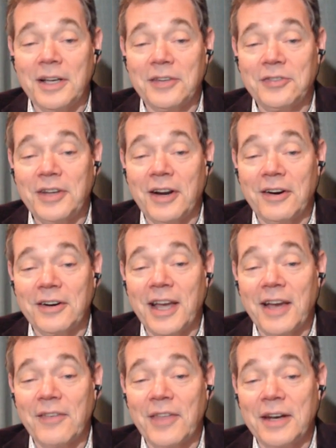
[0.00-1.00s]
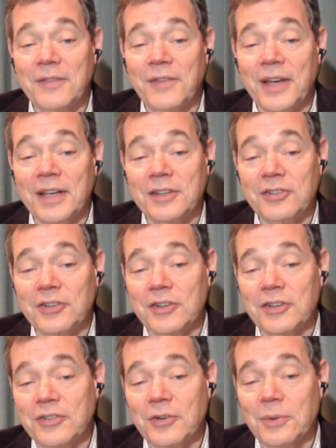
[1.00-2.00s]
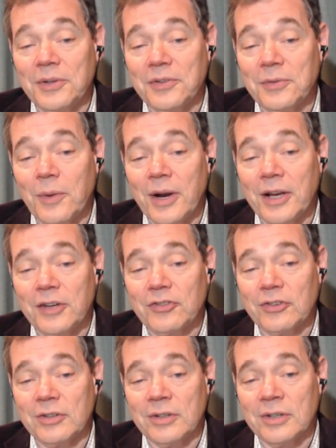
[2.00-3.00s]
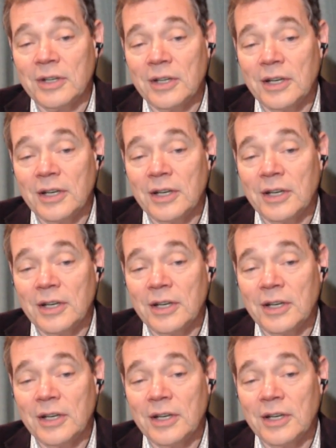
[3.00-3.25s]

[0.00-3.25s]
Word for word: SDR to have that advantage, and there's no reason why it shouldn't.